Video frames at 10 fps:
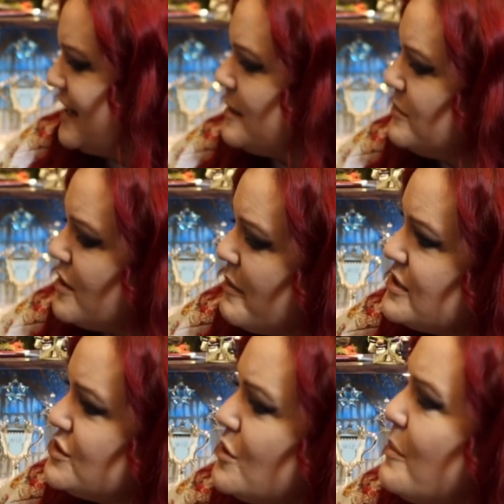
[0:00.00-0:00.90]
I'm not
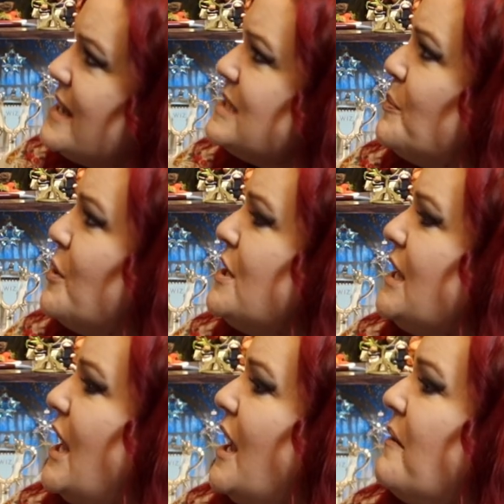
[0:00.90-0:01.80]
quite sure where to put
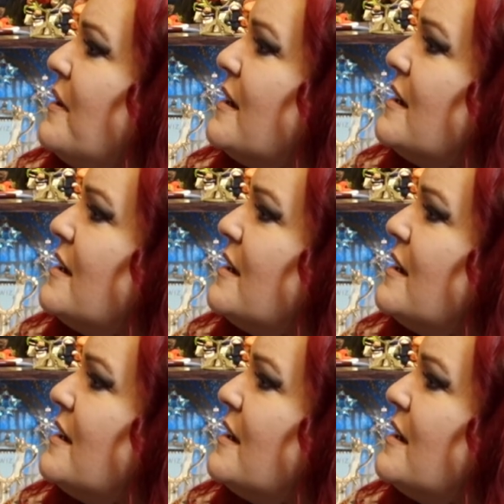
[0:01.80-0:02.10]
you.